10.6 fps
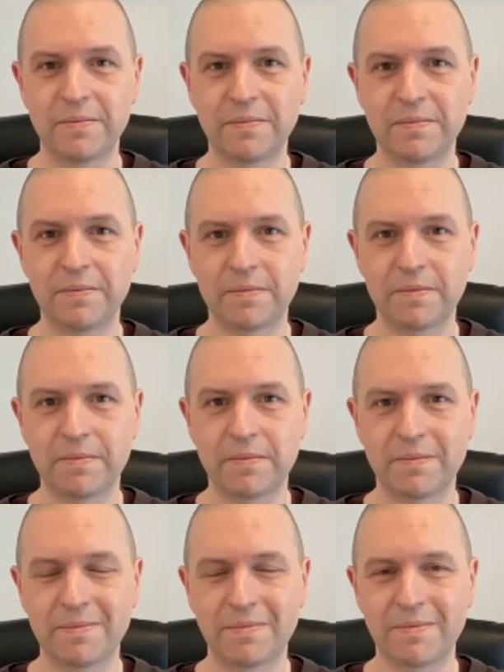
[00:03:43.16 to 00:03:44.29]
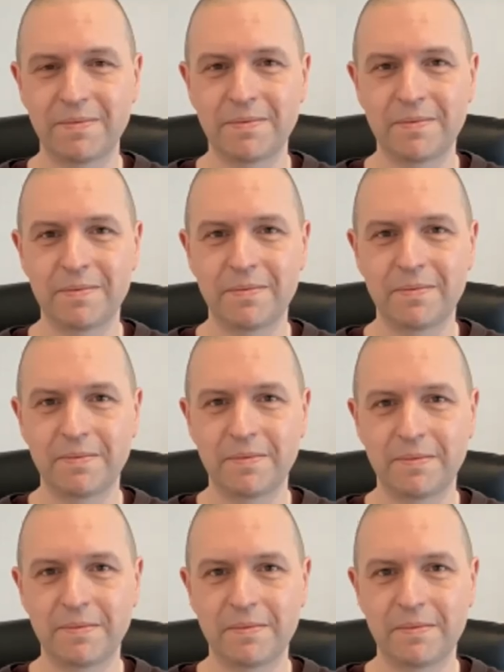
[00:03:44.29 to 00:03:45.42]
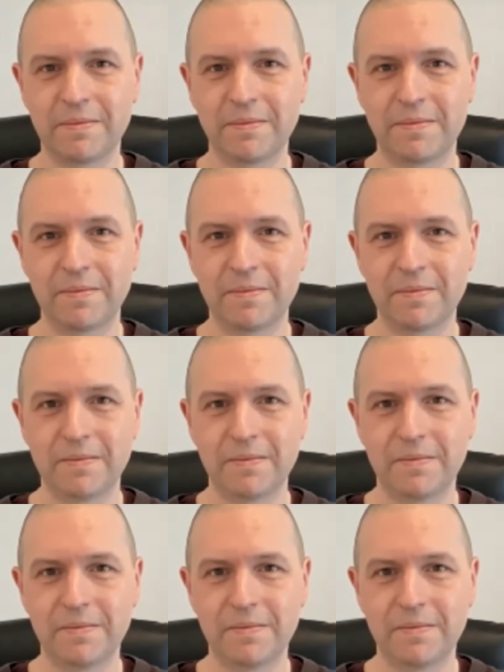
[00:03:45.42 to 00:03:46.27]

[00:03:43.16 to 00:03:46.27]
[no speech]